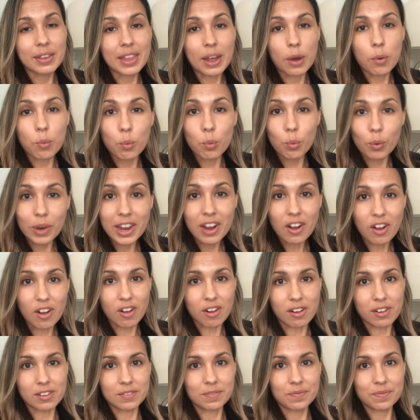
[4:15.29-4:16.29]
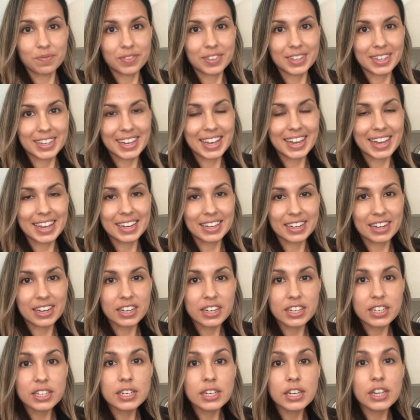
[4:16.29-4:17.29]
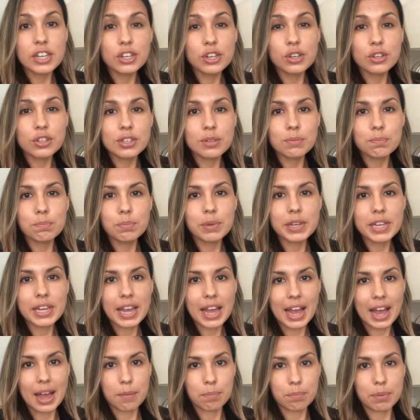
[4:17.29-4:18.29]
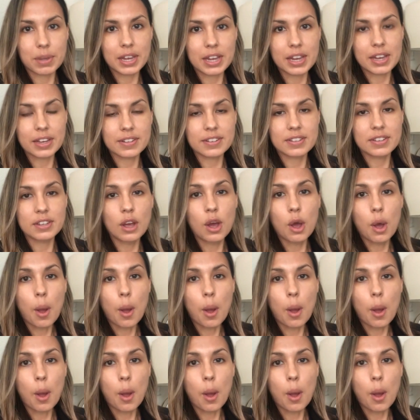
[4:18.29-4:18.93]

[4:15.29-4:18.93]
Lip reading: we all can continue to be at peace,